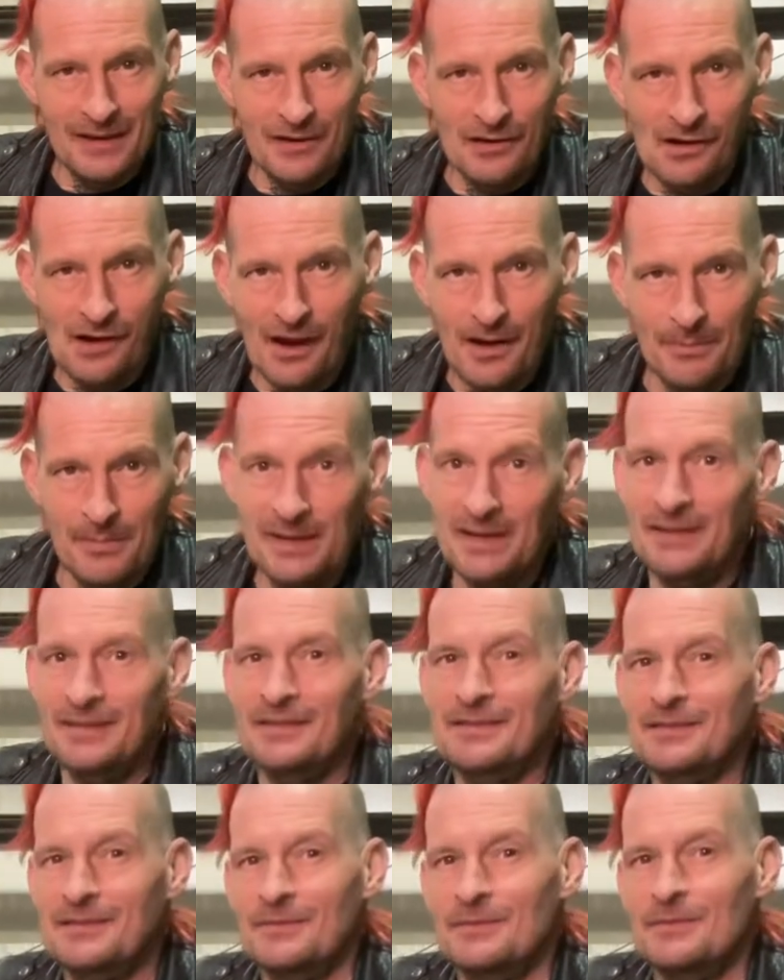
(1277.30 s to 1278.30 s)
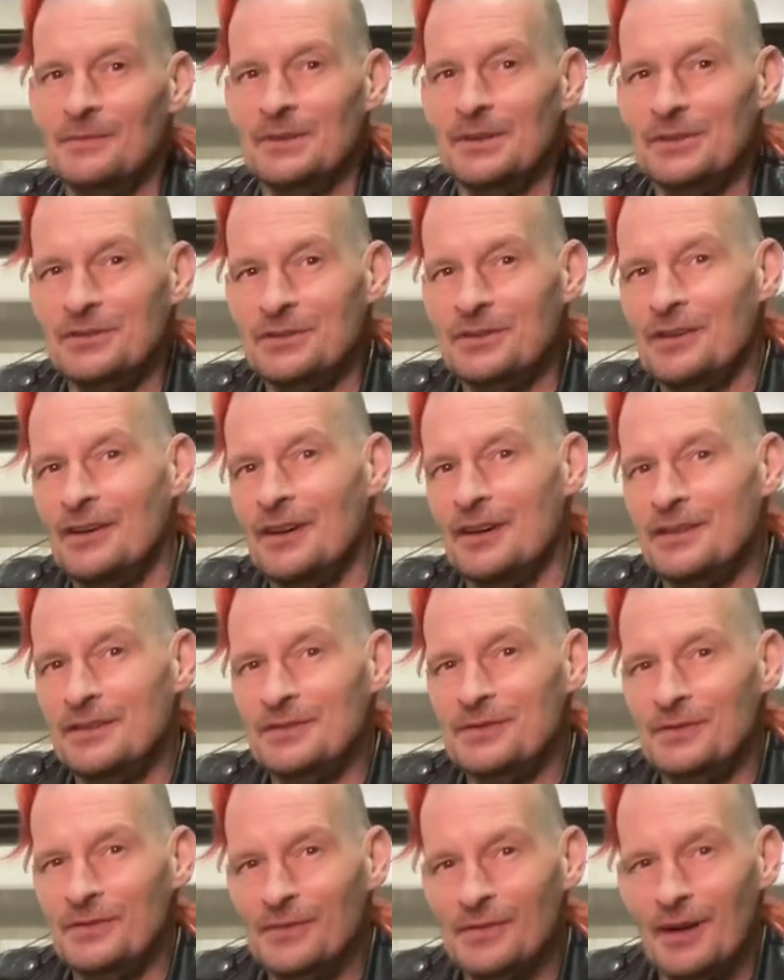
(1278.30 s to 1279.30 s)
copies, which cost
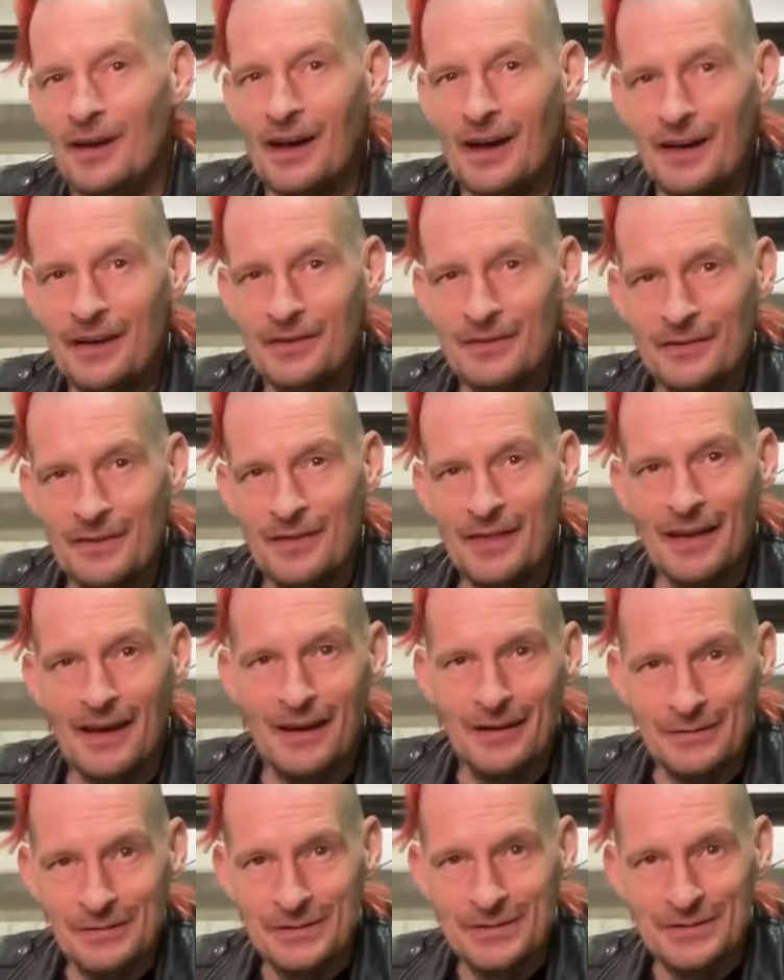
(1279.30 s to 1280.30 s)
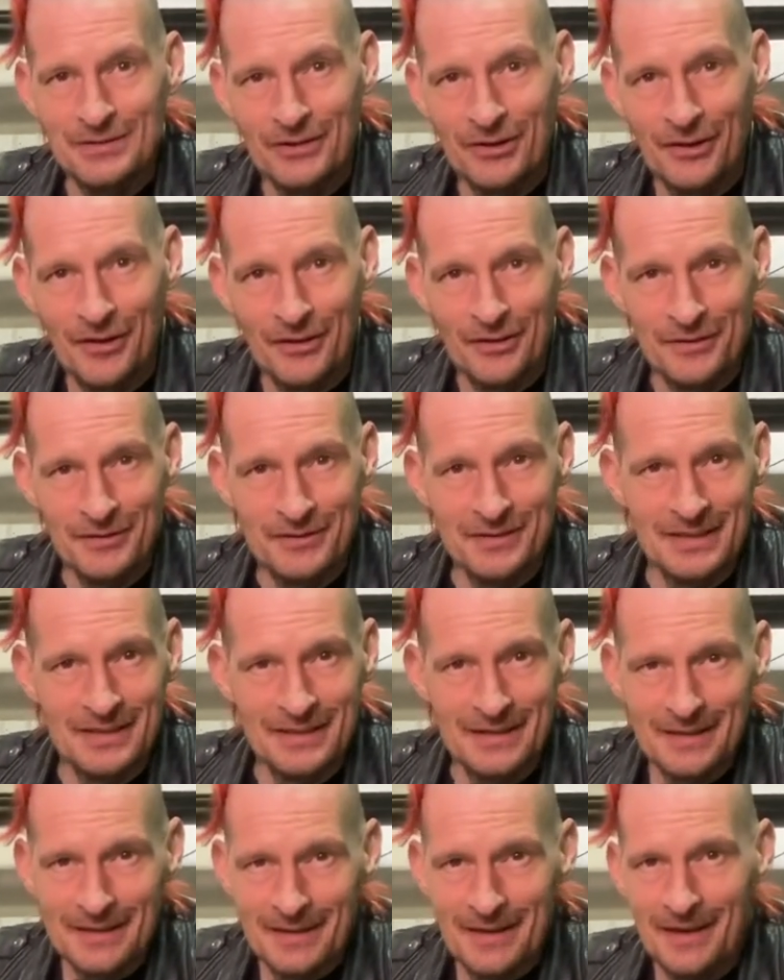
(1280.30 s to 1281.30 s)
over $100,000 at the
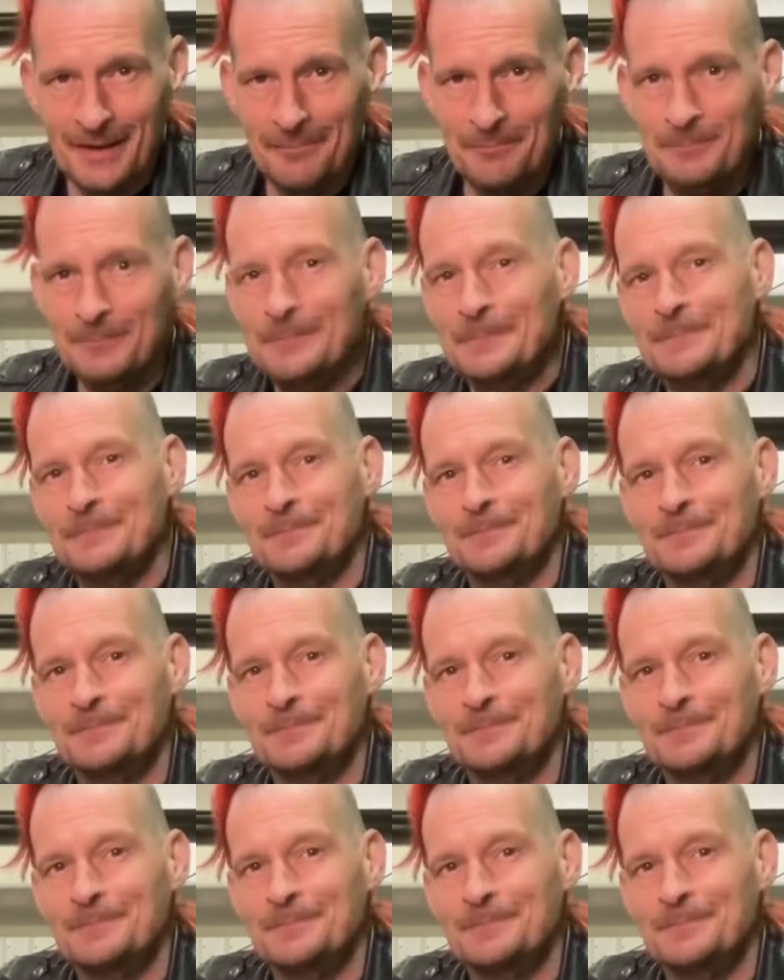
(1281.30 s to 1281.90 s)
time.